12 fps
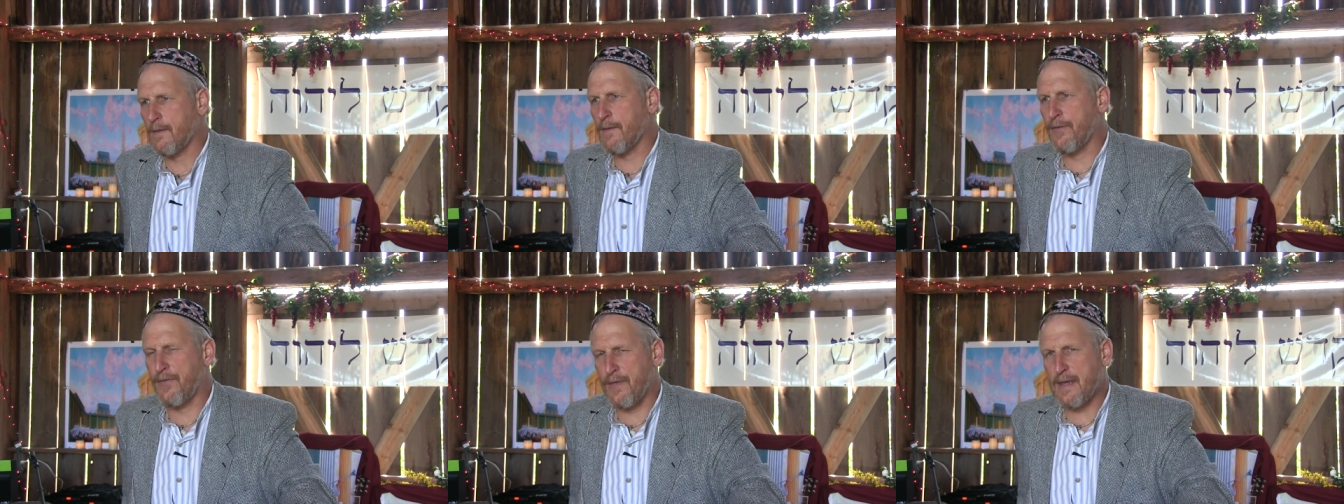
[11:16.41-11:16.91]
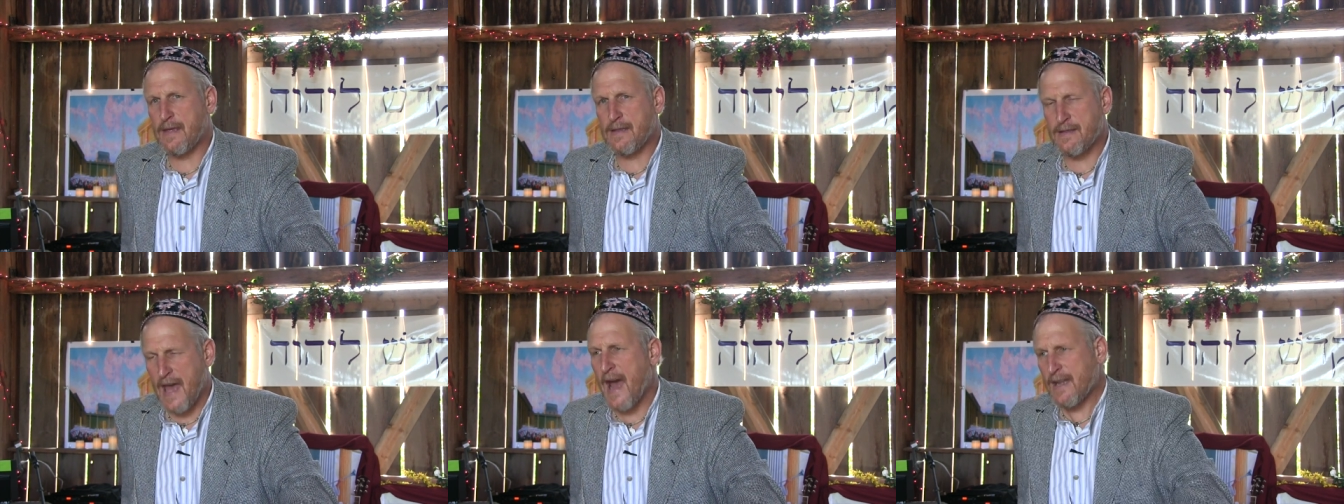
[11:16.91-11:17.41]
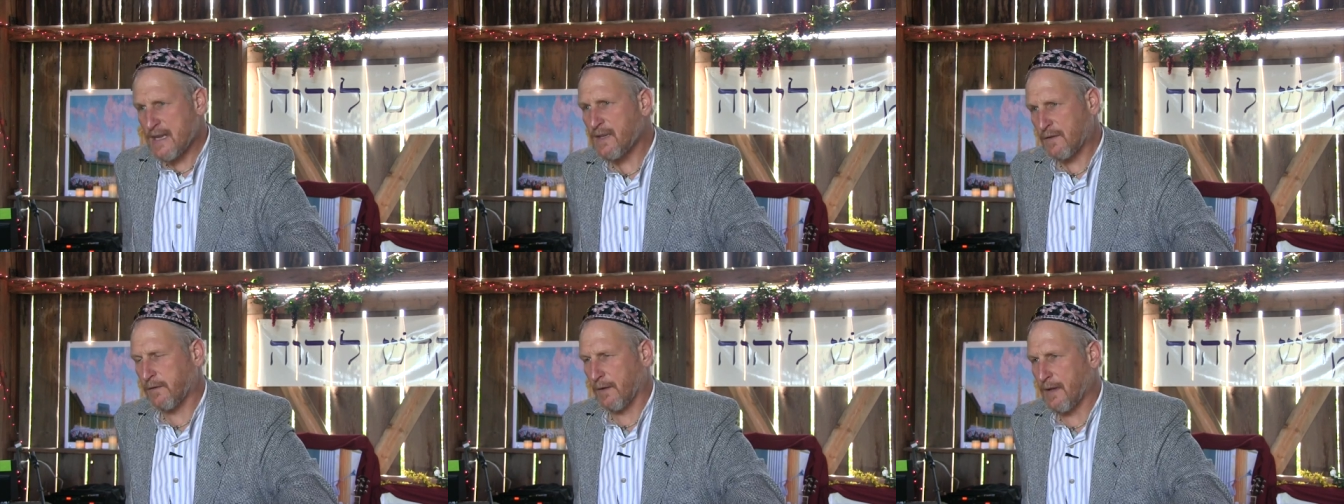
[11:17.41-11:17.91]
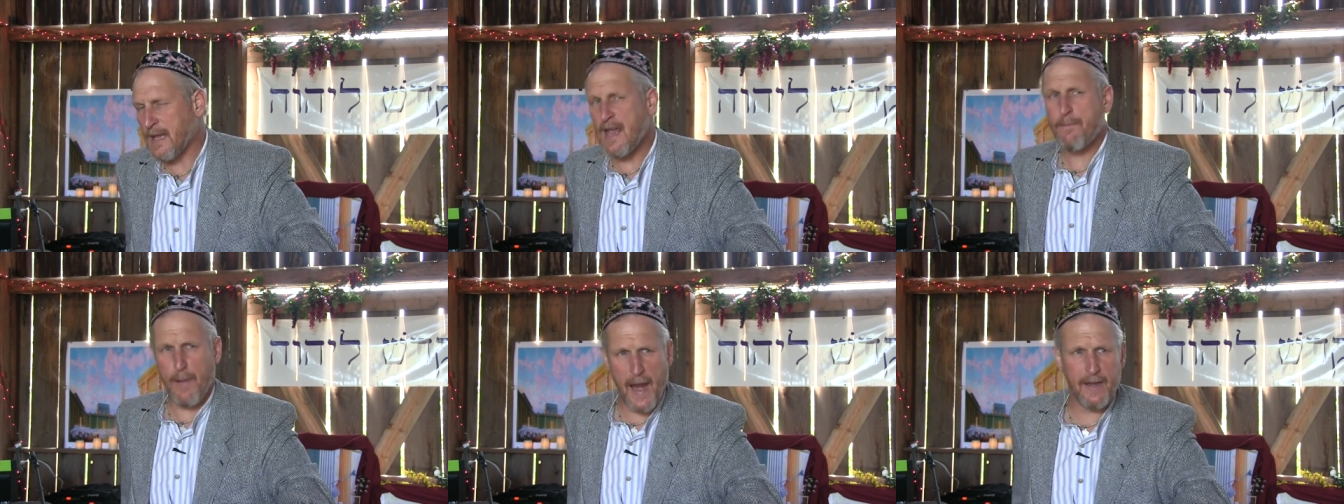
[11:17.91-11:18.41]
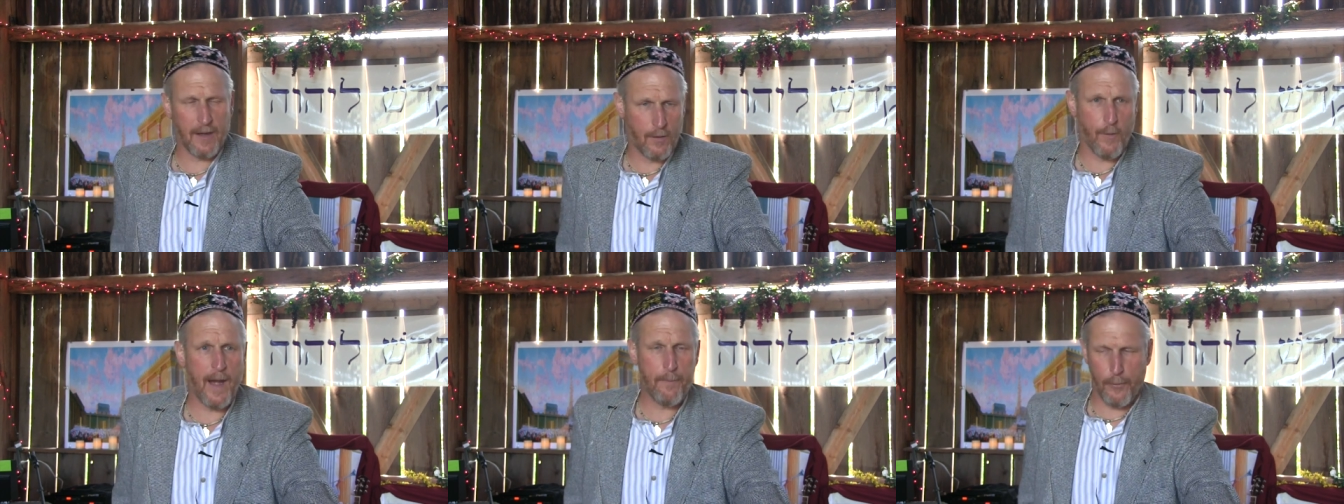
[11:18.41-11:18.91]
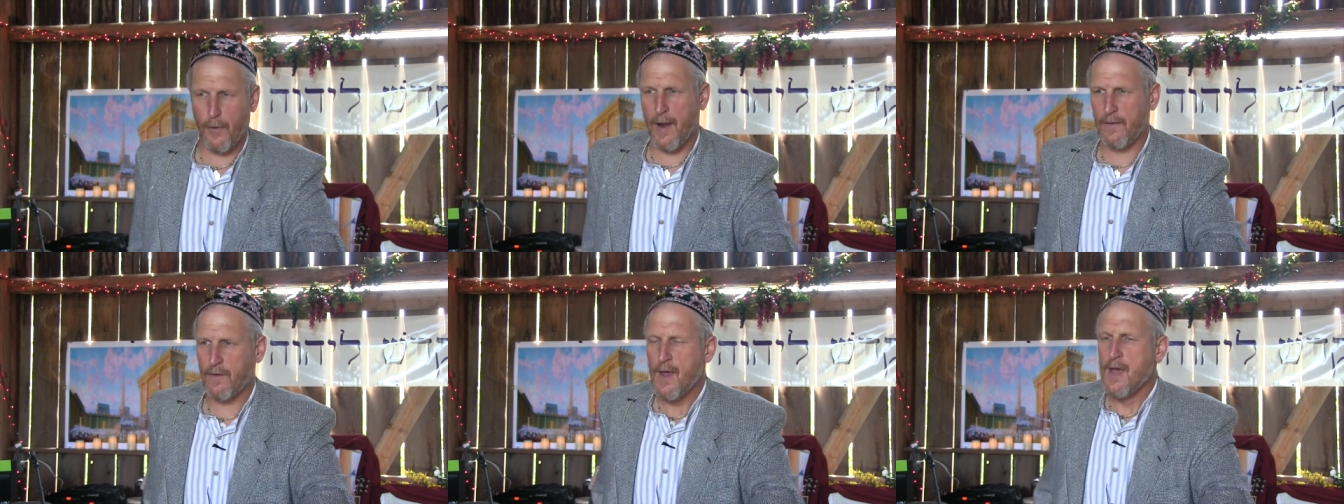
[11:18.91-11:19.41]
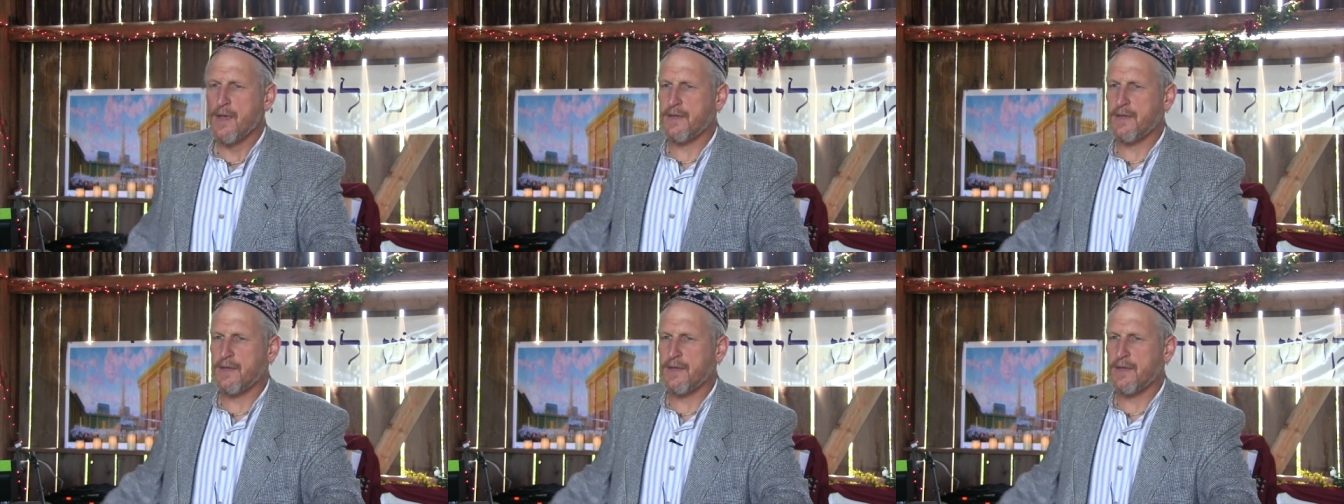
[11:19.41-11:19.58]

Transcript: th that easily. He paid a great price.